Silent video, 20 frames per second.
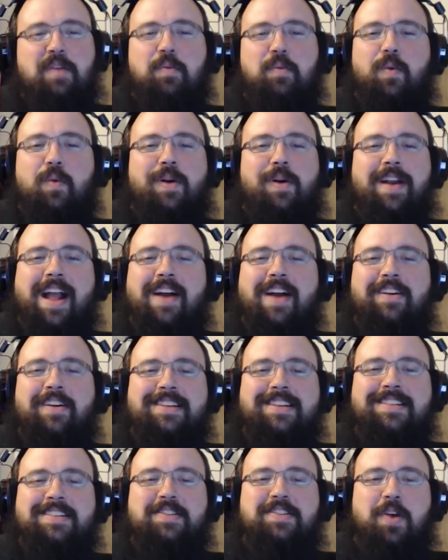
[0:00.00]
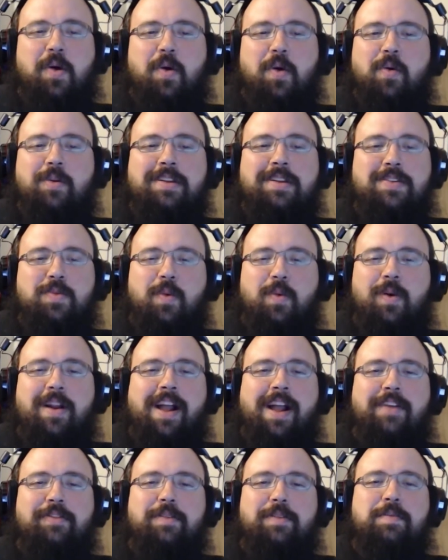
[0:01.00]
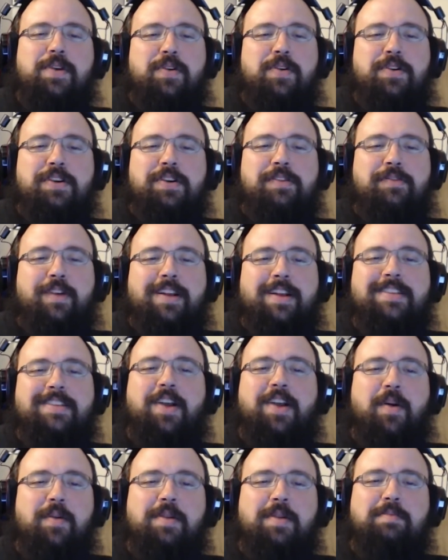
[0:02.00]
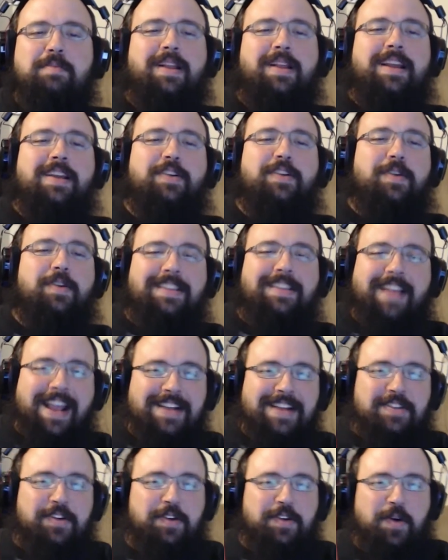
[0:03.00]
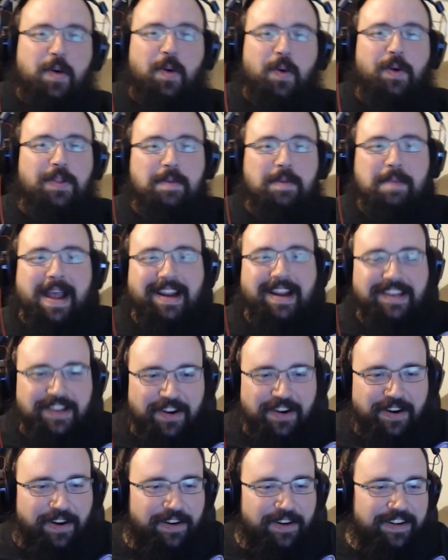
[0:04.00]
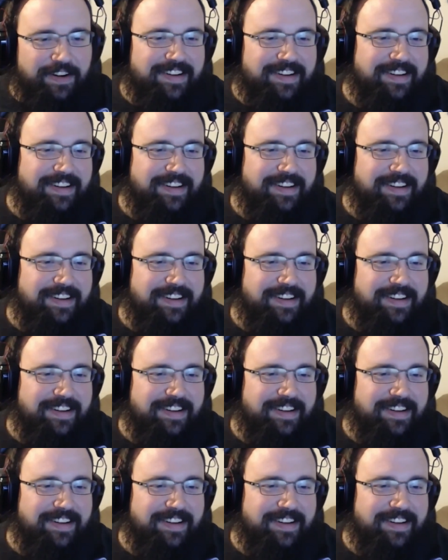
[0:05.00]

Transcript: It's not worn out because it's old. It's worn out from you and your friends going to play Green Lantern Corps in the backyard.